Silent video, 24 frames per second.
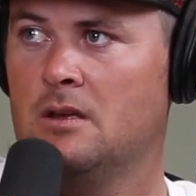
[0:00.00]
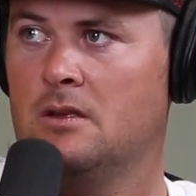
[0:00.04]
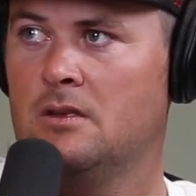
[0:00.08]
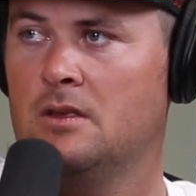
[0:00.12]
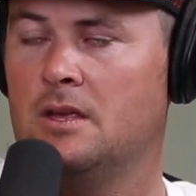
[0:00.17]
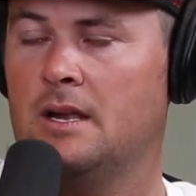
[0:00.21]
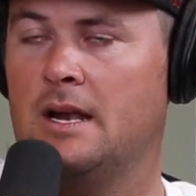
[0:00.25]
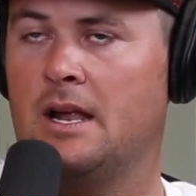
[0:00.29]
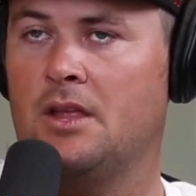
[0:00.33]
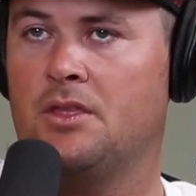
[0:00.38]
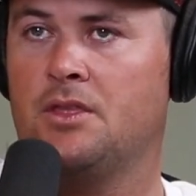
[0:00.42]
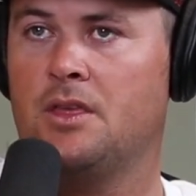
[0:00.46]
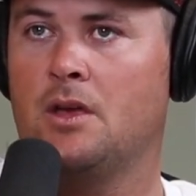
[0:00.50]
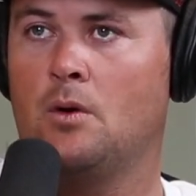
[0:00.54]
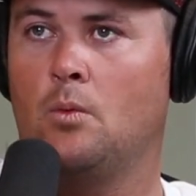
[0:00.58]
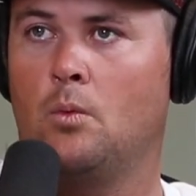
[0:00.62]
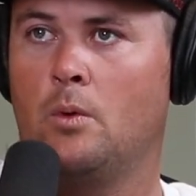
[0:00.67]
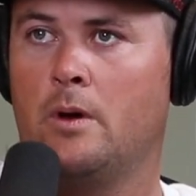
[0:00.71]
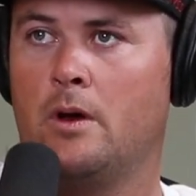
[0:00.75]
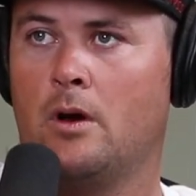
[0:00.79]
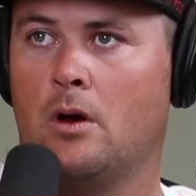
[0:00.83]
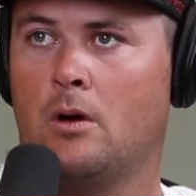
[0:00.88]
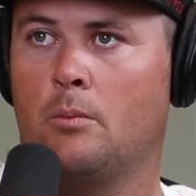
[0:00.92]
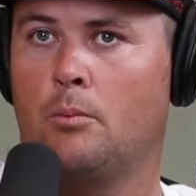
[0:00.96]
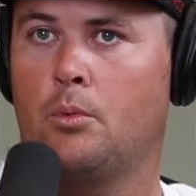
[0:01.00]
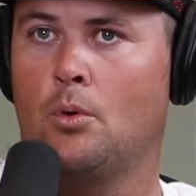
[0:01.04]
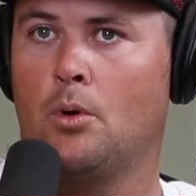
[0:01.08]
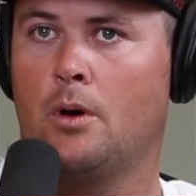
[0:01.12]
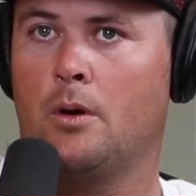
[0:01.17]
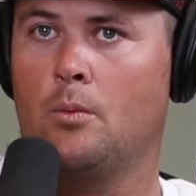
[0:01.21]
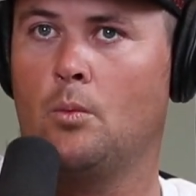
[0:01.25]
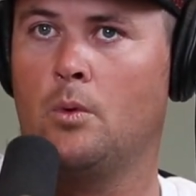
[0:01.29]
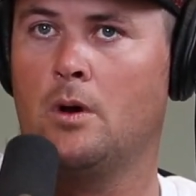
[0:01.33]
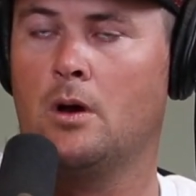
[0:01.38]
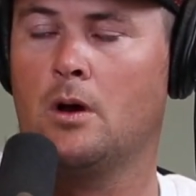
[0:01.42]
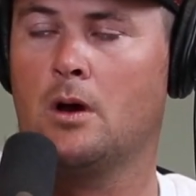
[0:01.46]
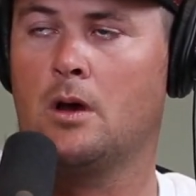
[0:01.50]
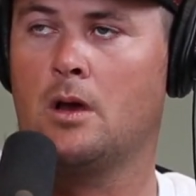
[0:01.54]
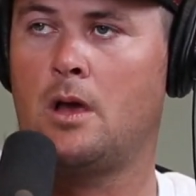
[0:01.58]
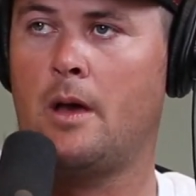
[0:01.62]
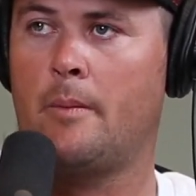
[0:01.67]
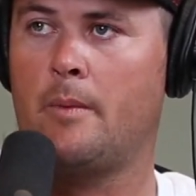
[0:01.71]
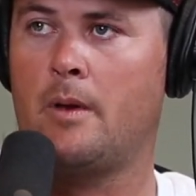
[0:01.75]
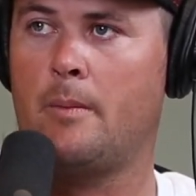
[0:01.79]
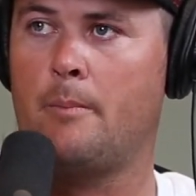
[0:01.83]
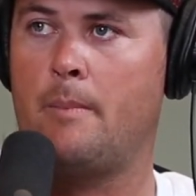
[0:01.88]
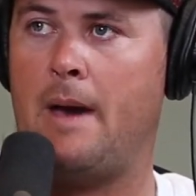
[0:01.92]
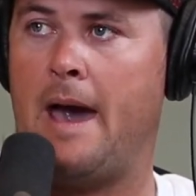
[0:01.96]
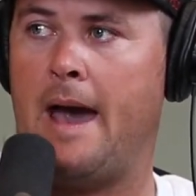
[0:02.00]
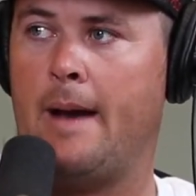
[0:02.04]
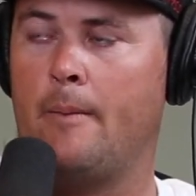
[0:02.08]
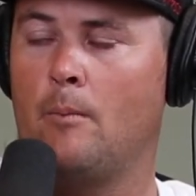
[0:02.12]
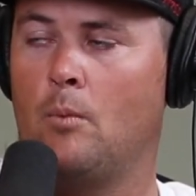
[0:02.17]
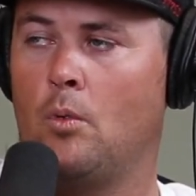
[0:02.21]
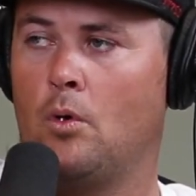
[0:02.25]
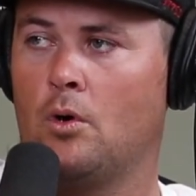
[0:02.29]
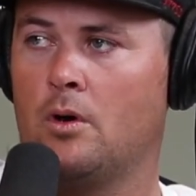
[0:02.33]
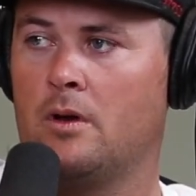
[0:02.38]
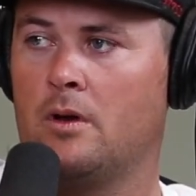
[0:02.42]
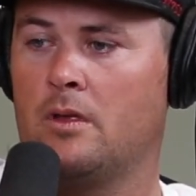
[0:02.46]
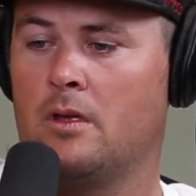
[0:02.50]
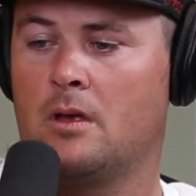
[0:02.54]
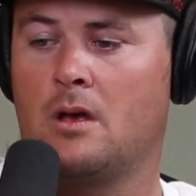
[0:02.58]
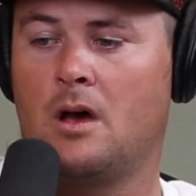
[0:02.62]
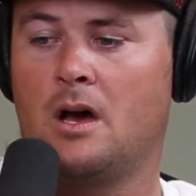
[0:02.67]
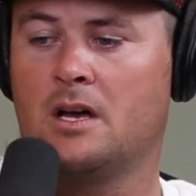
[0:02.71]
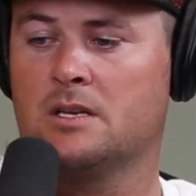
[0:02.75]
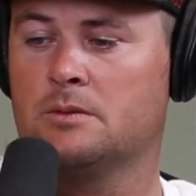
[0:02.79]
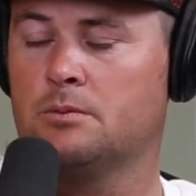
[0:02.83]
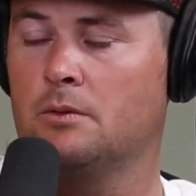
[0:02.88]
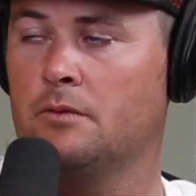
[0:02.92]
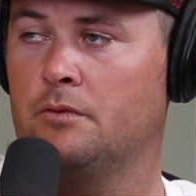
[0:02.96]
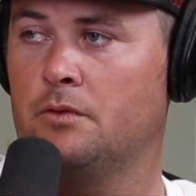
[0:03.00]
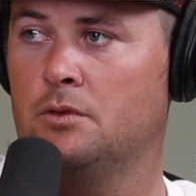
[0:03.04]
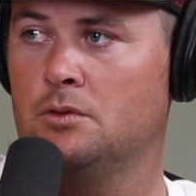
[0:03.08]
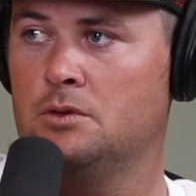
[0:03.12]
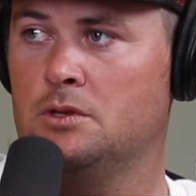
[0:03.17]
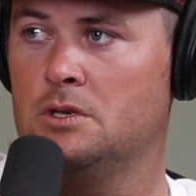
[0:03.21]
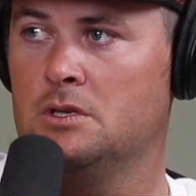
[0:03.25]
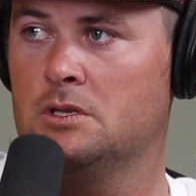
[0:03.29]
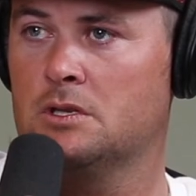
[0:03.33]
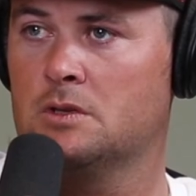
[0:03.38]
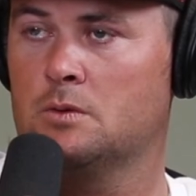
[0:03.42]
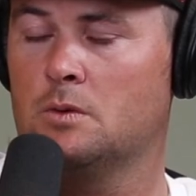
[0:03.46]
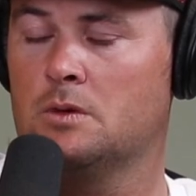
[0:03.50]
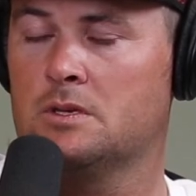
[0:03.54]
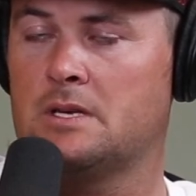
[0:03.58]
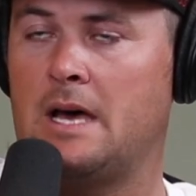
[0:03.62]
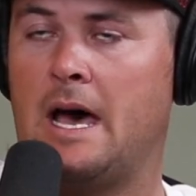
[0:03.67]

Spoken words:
then I think we are coming back more to the gospel of who Jesus was.